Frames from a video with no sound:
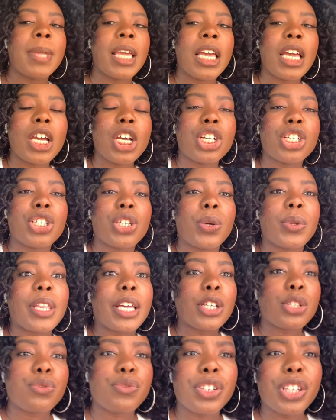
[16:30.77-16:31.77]
So
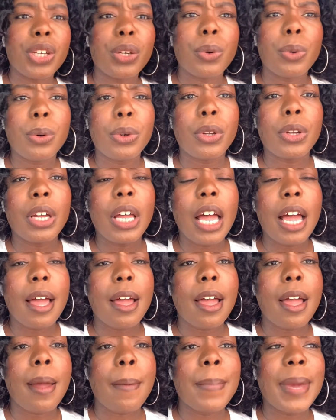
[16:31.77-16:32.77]
that's really cool.
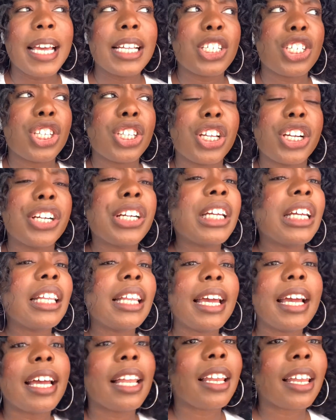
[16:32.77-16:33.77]
It's literally
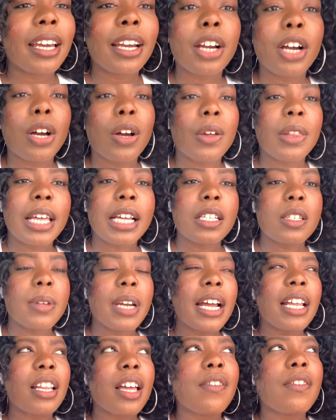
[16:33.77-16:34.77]
like a Lego. That's what I
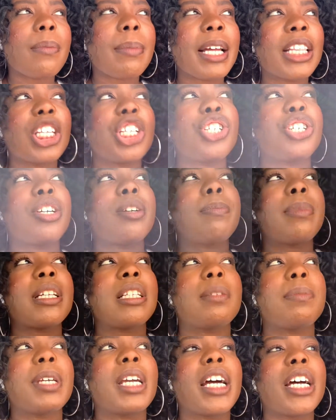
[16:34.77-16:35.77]
love about the Jeep, is
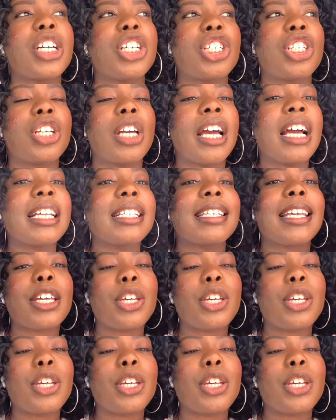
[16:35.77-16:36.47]
because it's like you